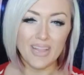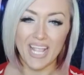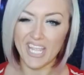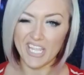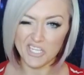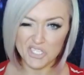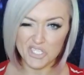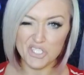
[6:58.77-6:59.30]

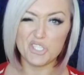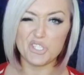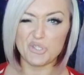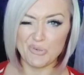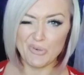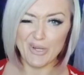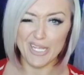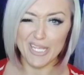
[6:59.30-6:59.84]

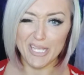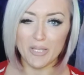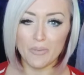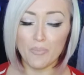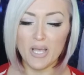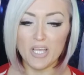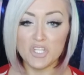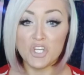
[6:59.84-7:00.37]

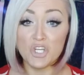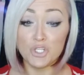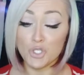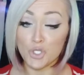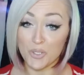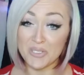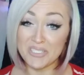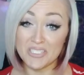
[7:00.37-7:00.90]
Extreme
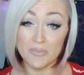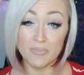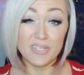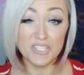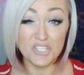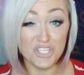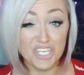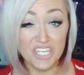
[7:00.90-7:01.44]

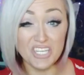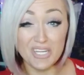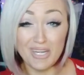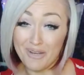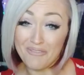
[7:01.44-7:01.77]
transmission